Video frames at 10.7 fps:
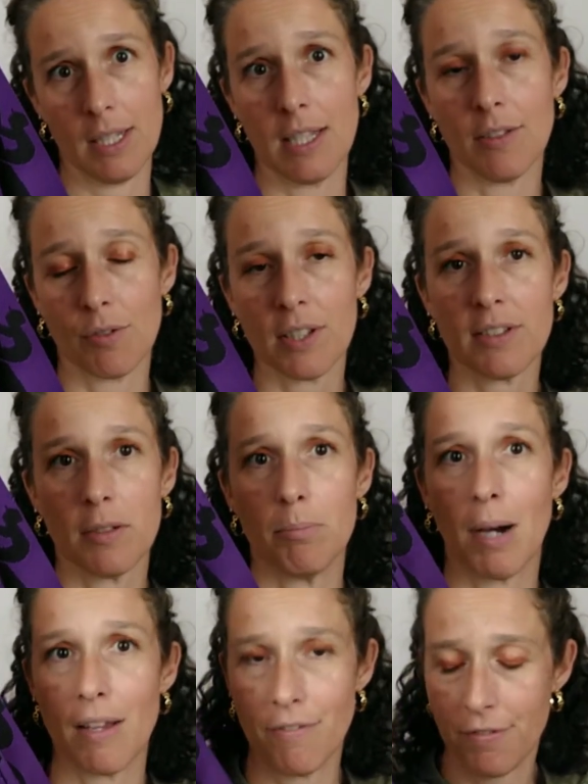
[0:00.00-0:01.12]
interested
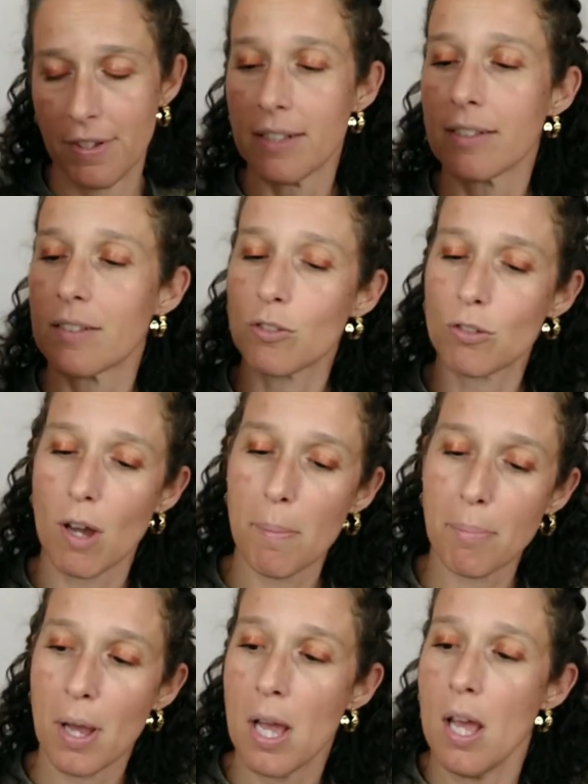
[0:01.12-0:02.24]
by this
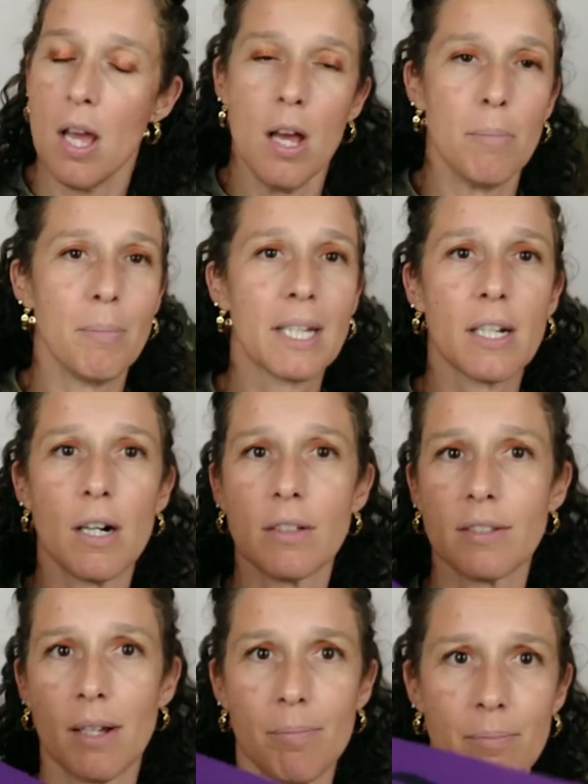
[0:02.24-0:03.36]
strap
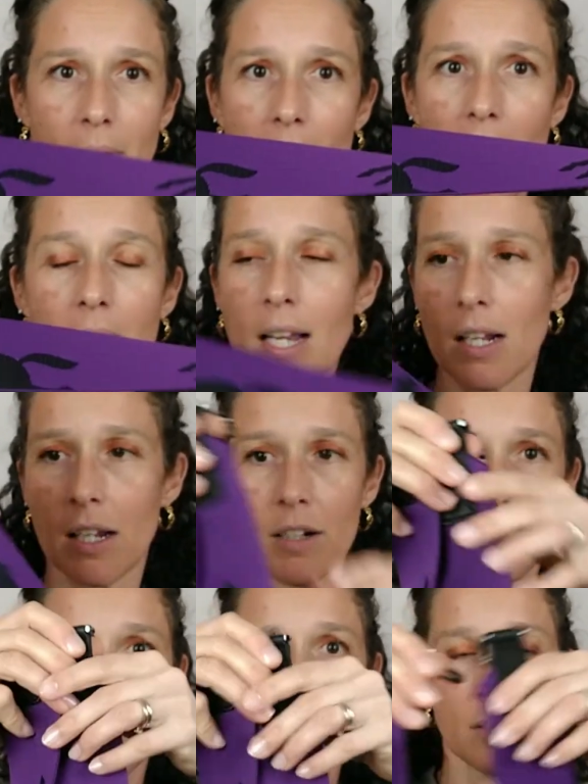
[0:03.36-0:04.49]
because I
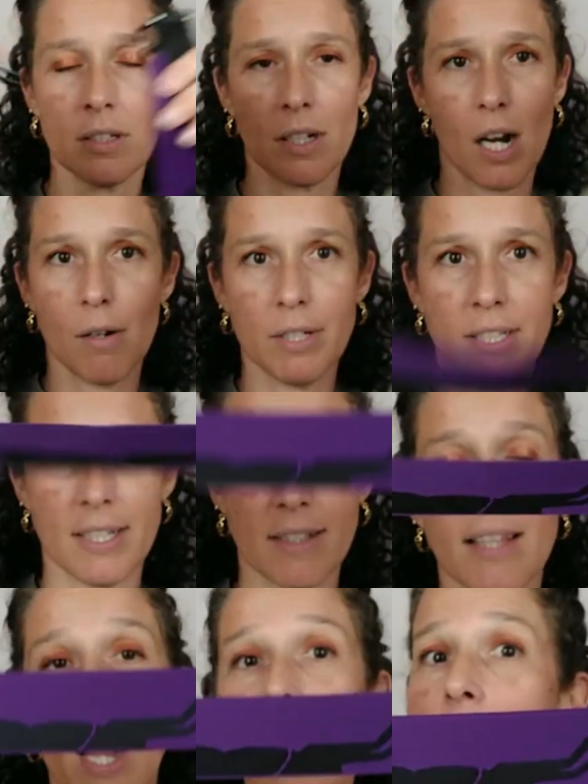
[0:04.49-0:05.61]
love how it
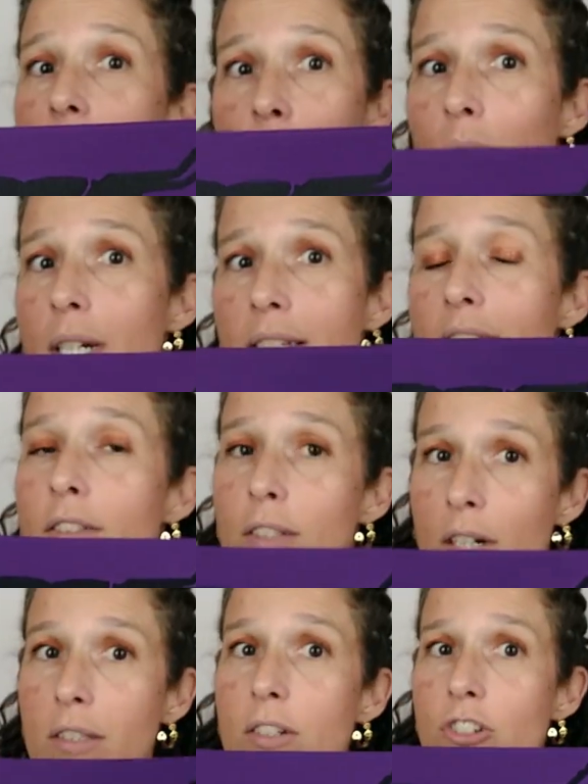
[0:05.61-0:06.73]
is. I know it is
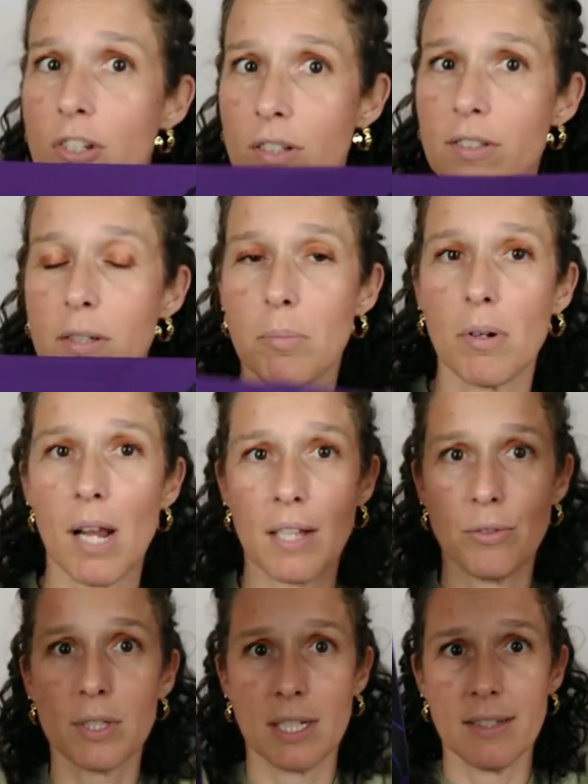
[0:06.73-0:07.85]
not adjustable,
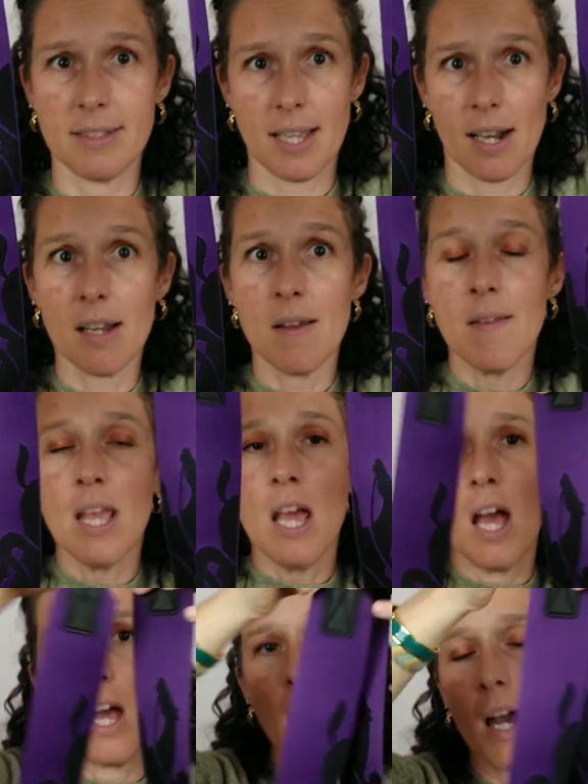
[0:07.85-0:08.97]
as you can tell.
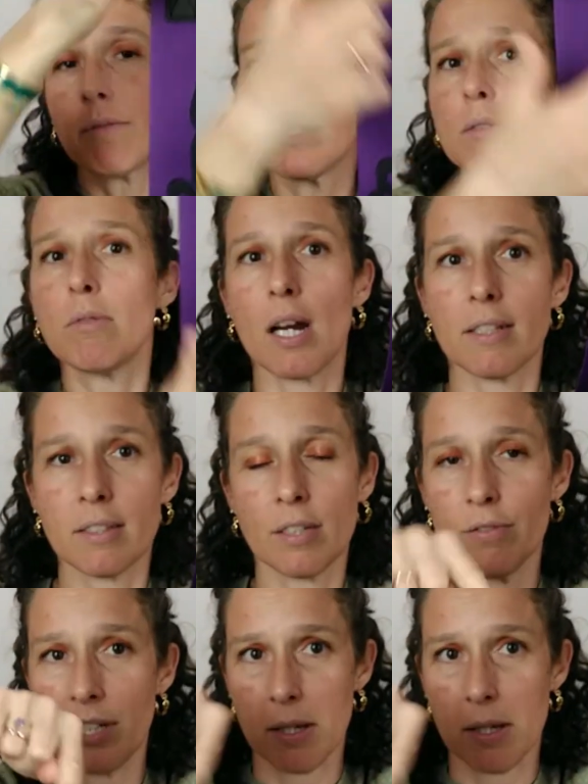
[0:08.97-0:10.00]
I will write the